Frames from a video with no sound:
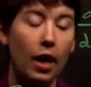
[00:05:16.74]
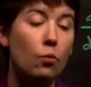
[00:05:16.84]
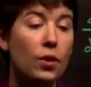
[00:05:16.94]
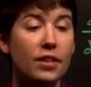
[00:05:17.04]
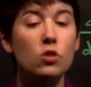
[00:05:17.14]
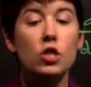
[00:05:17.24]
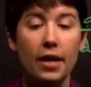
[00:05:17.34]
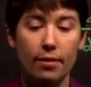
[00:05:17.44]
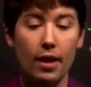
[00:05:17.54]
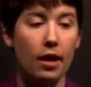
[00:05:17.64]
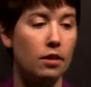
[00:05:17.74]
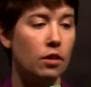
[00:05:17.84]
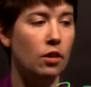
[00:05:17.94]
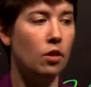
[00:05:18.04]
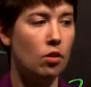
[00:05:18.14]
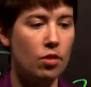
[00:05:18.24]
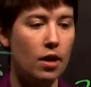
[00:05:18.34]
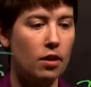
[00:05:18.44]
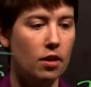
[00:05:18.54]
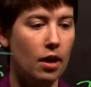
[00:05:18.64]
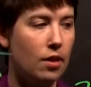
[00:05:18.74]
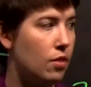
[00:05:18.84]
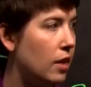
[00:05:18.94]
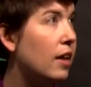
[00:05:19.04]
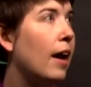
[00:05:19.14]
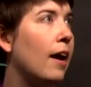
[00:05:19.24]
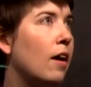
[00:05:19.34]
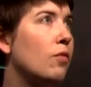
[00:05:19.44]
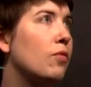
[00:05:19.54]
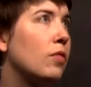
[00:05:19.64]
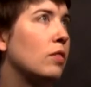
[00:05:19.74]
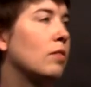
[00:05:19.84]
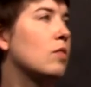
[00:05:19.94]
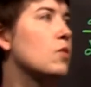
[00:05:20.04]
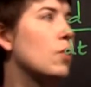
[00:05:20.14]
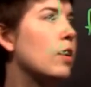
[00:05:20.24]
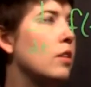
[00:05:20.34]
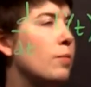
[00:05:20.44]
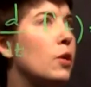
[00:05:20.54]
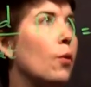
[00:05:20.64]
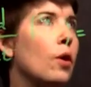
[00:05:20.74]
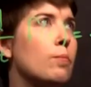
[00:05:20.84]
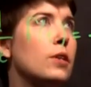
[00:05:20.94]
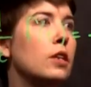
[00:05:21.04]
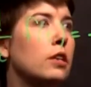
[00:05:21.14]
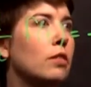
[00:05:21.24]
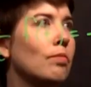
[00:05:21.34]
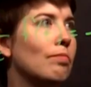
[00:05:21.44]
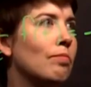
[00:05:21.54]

And we can check that, that I then have, sorry, let me go up here,